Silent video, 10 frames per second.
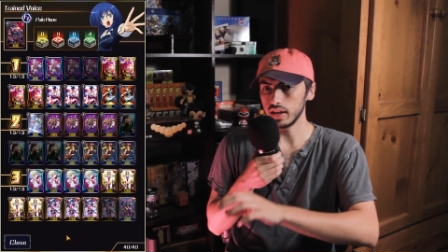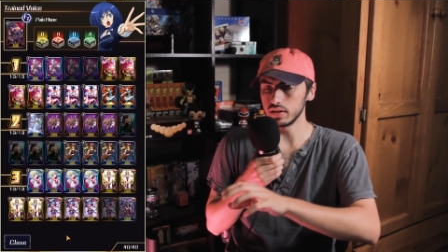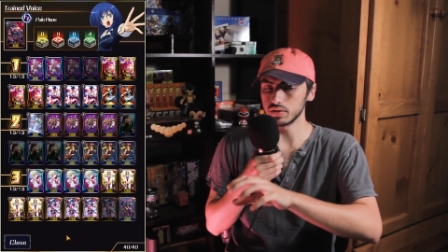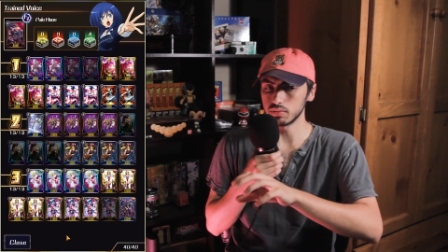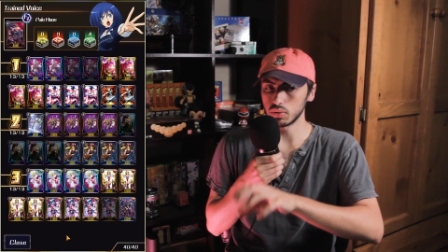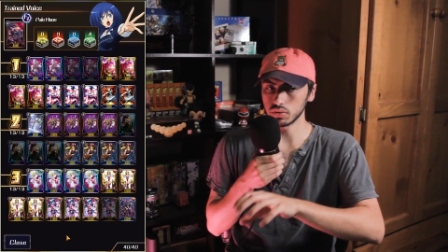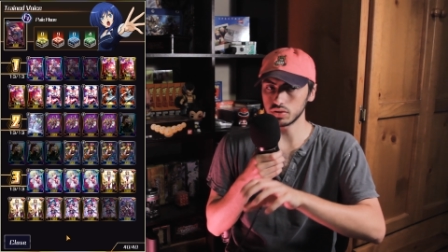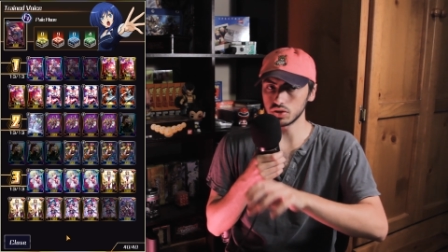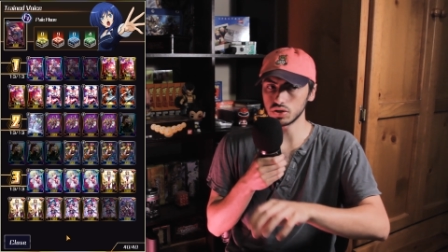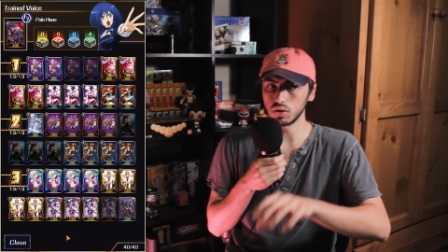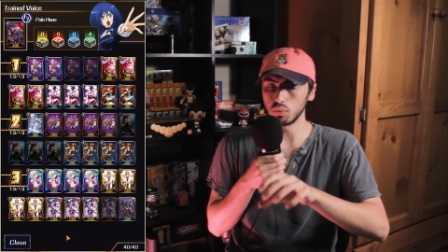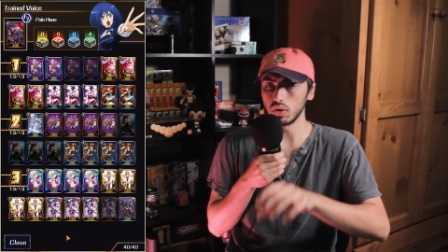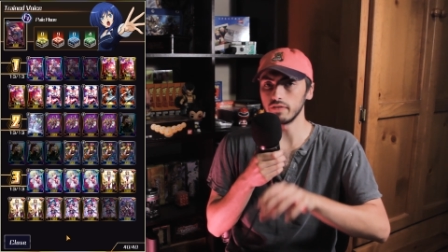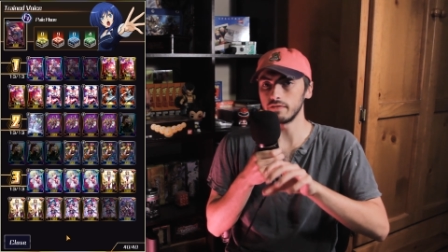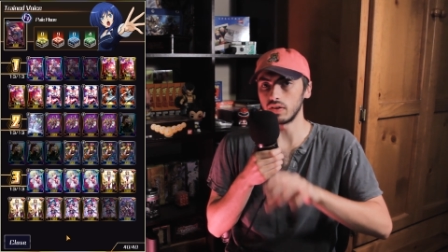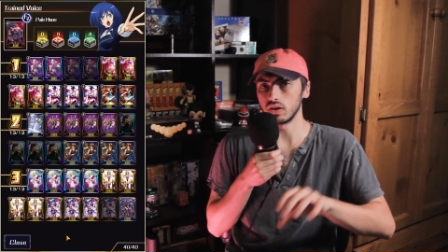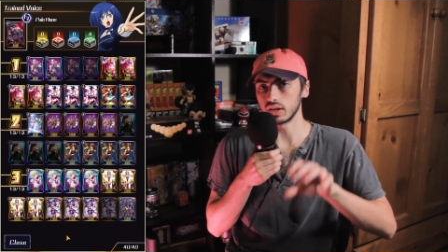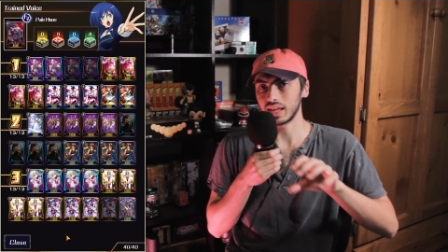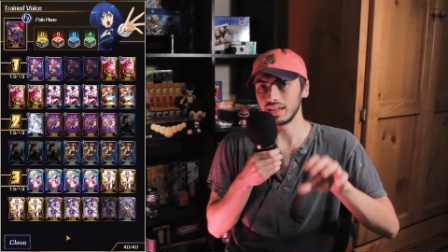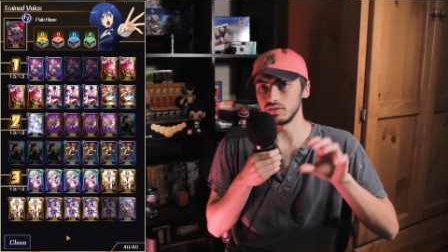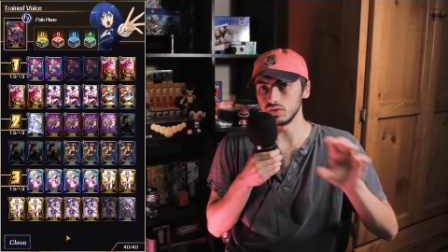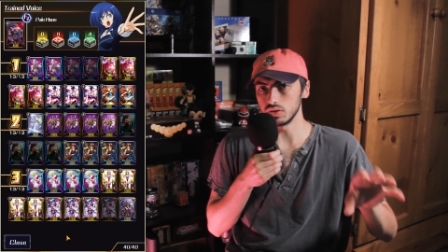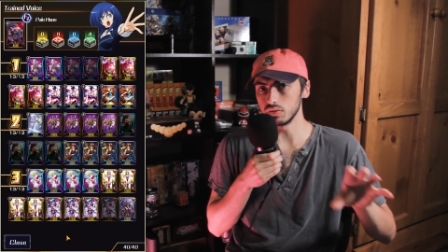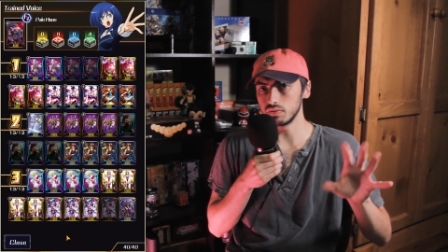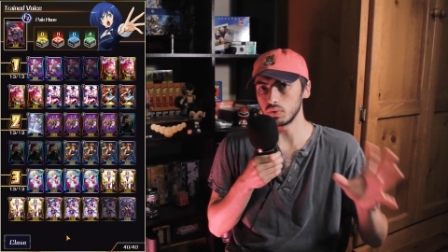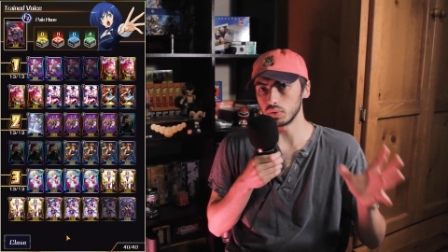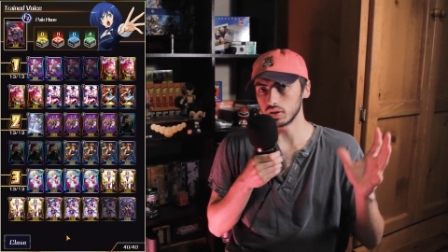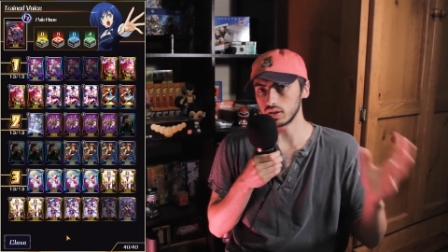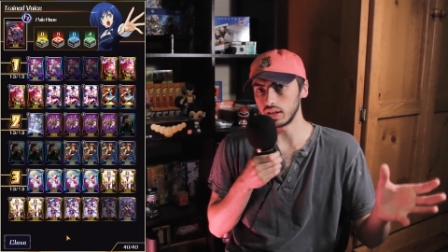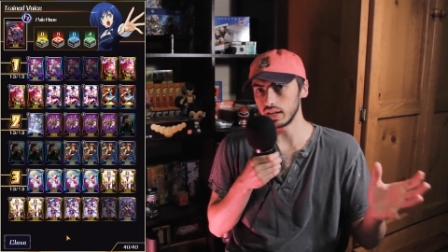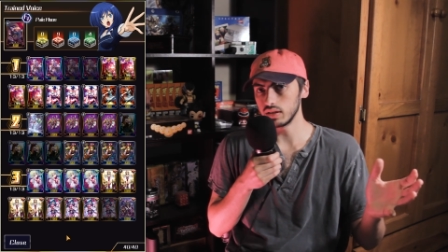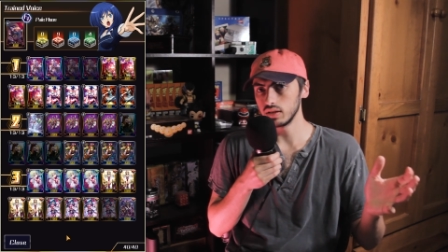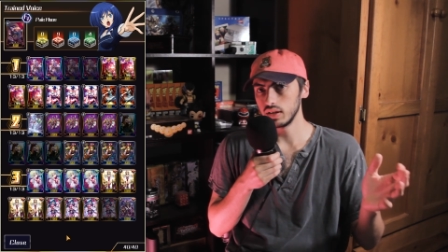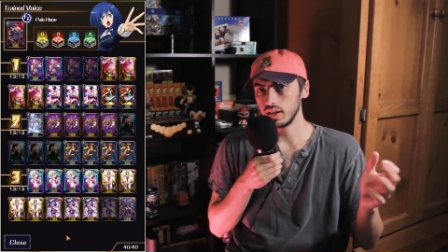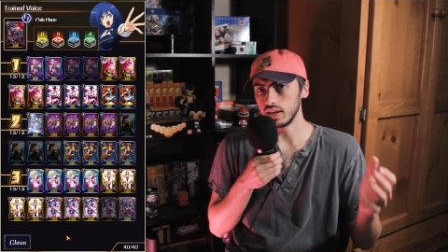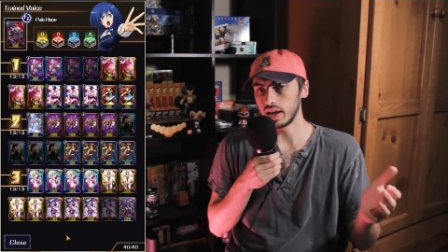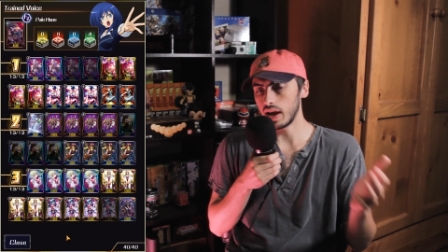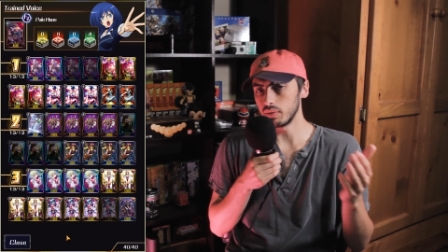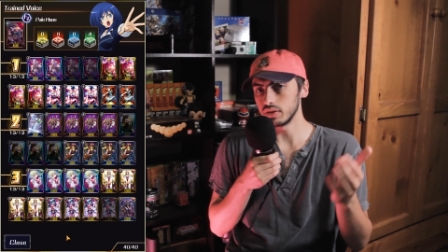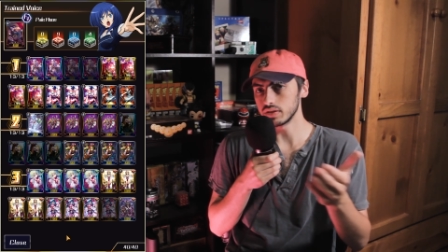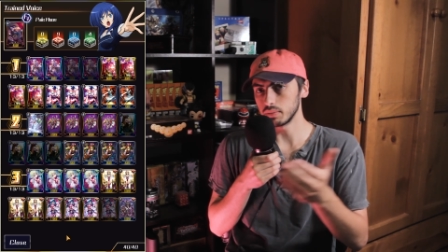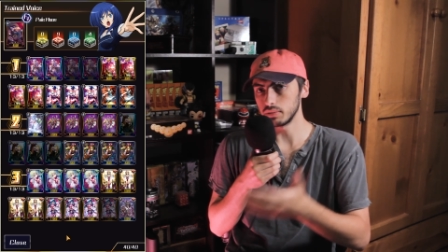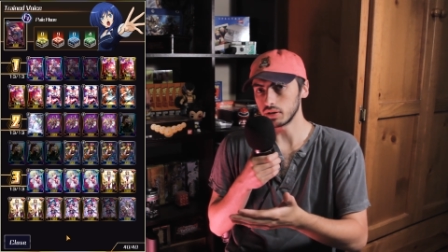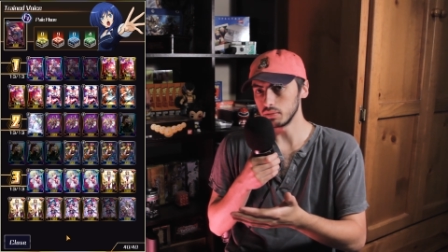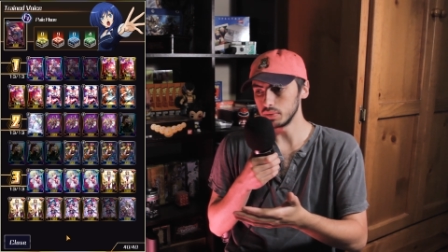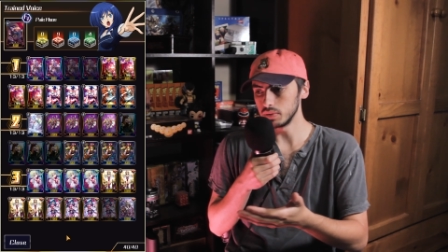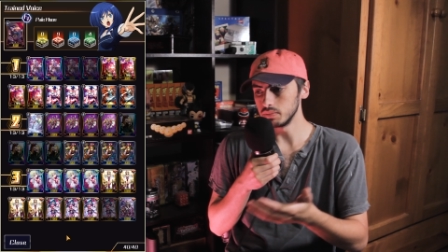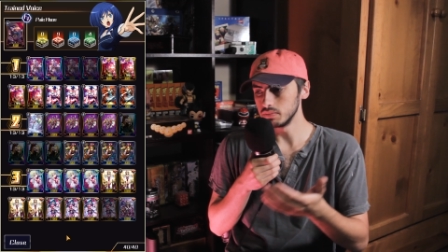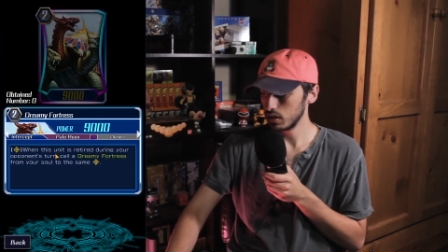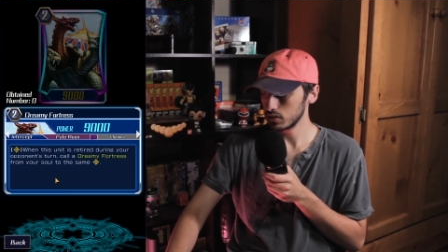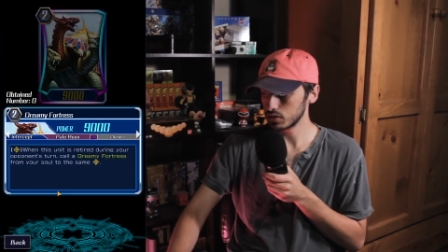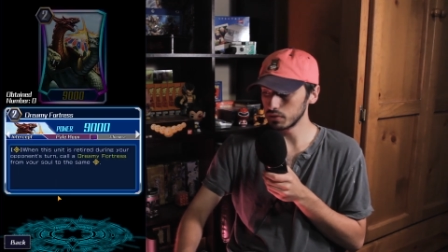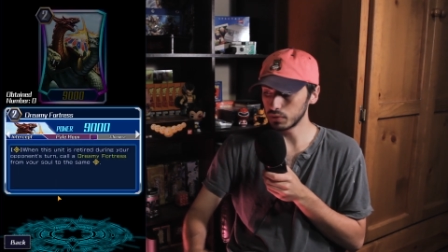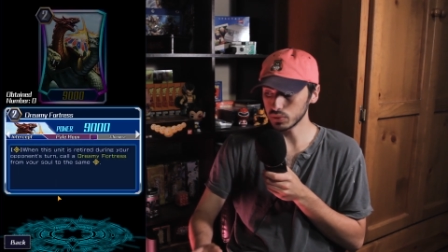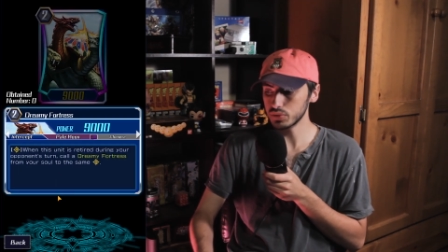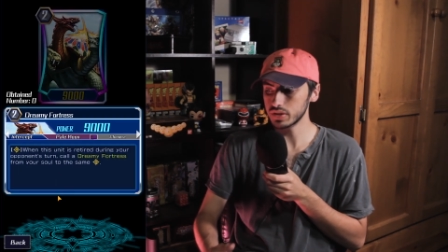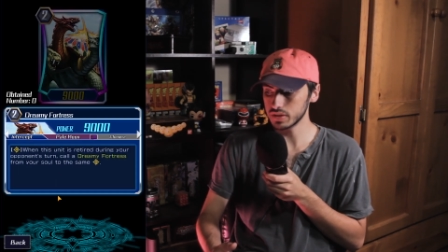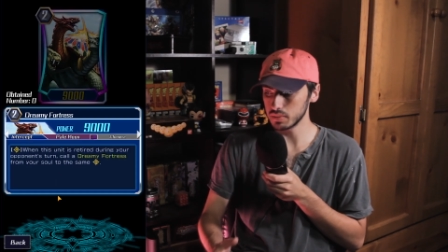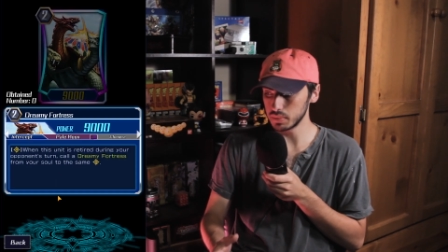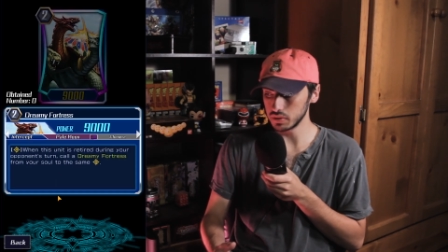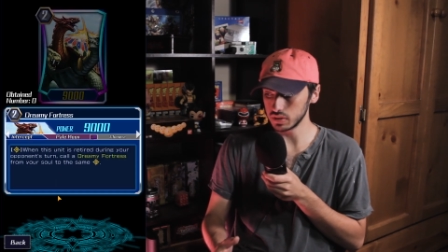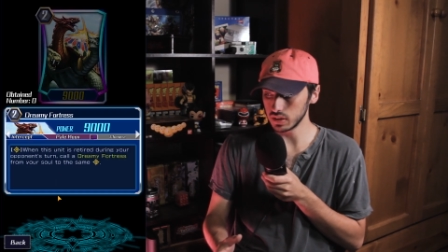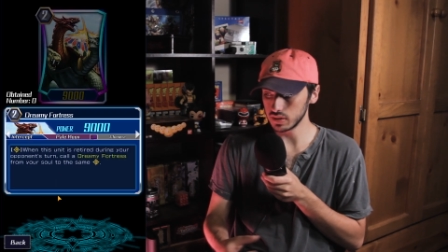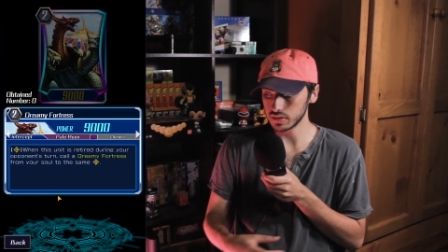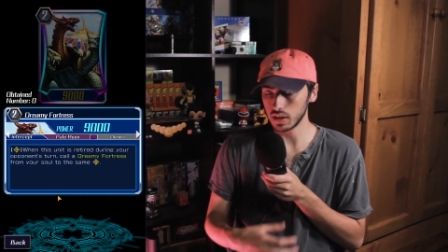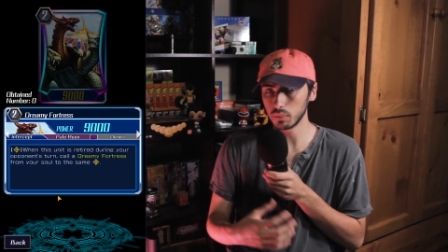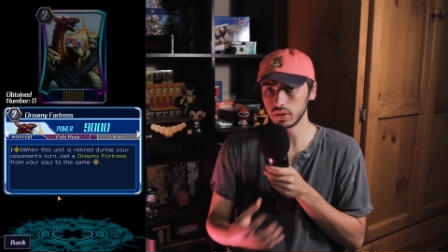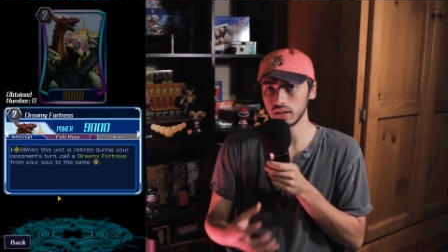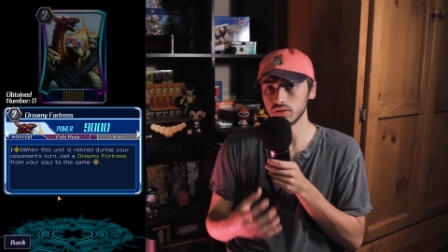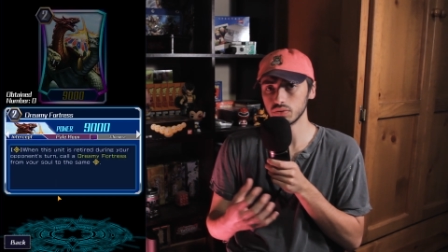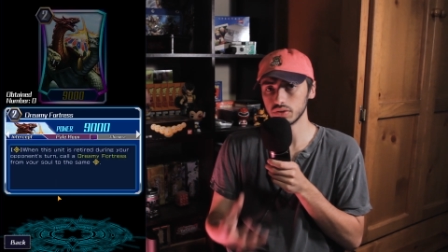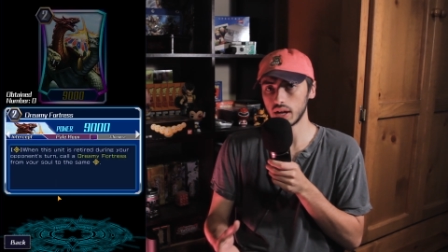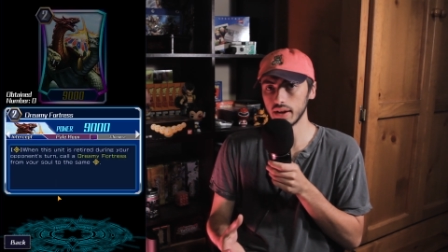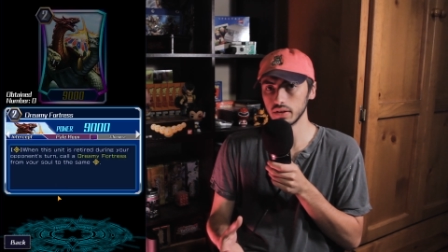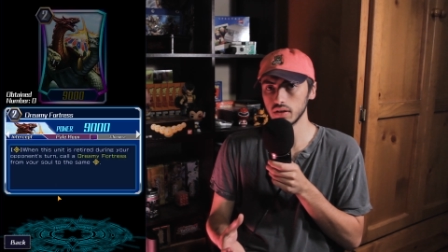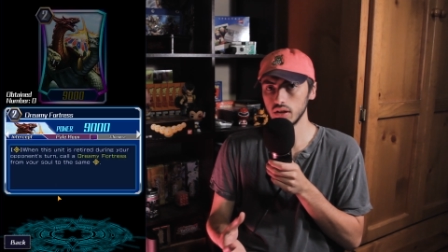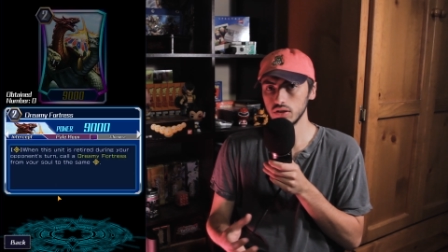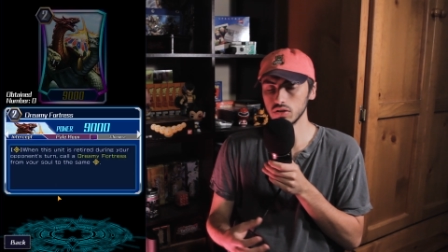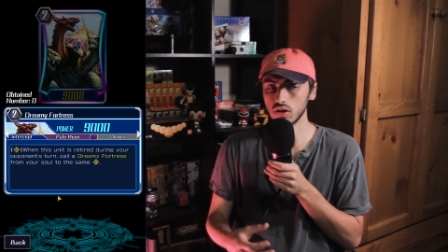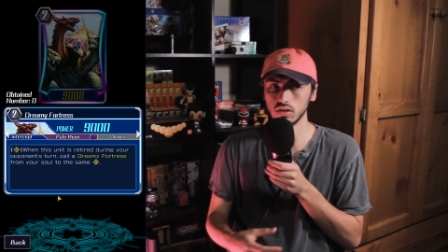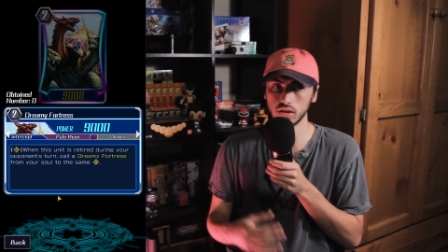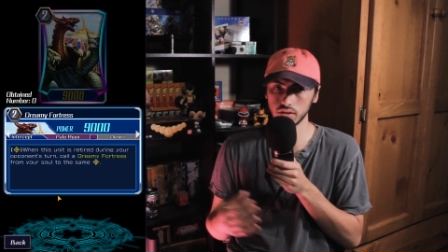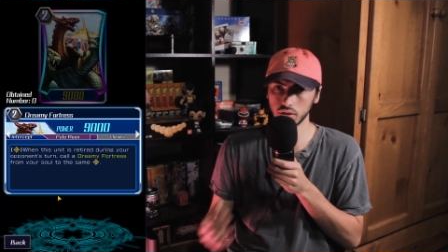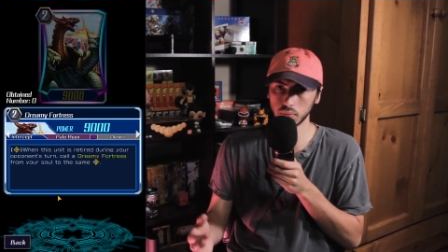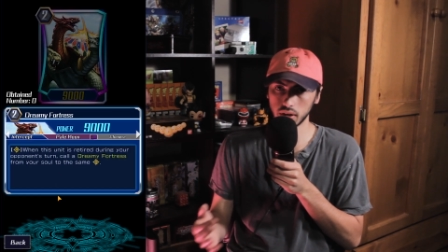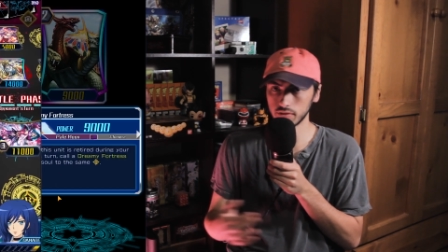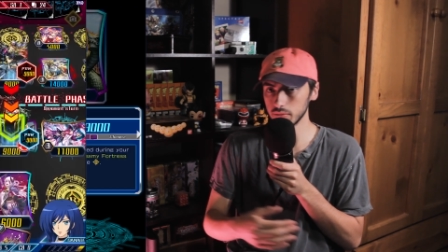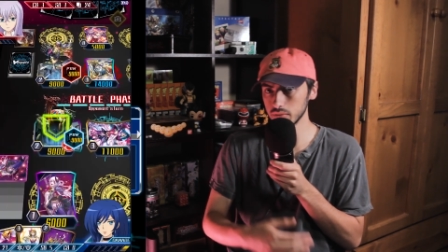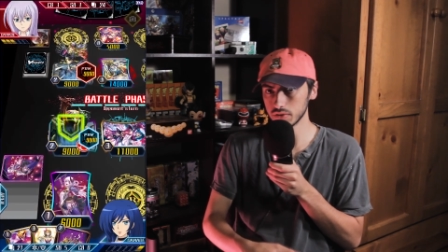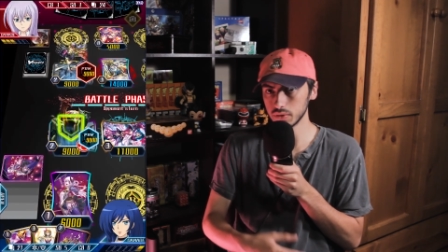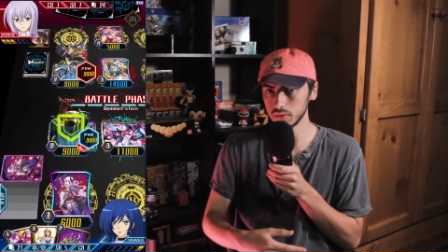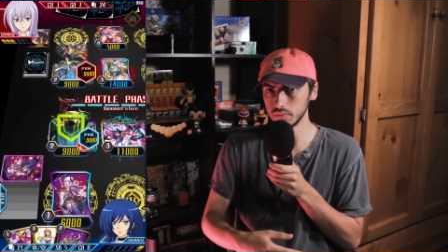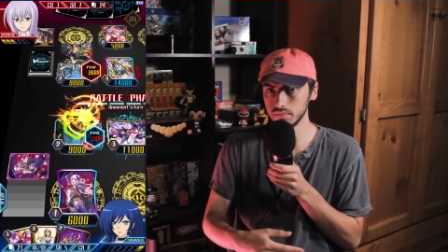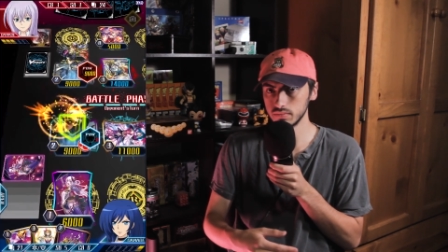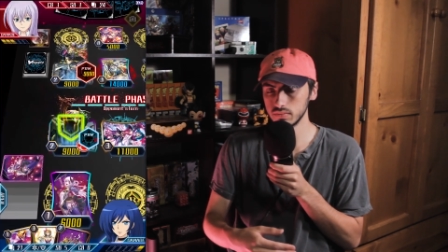It is more to show what Farah can do for the clan and how it is applicable. So Fortress's ability is that when he is retired, you call another one out from the soul.